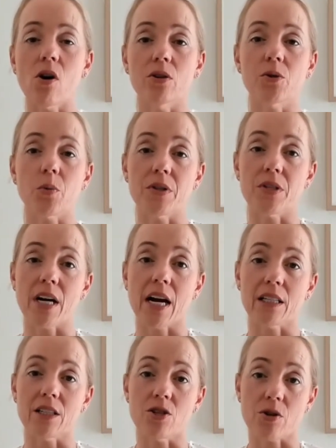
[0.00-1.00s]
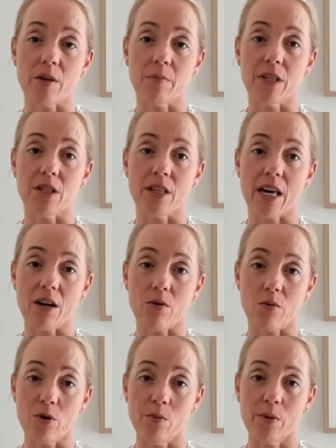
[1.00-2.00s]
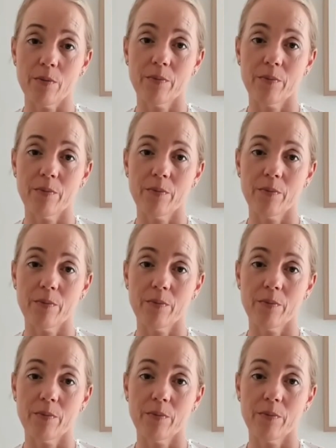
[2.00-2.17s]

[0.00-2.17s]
odds with tailored treatment to that group.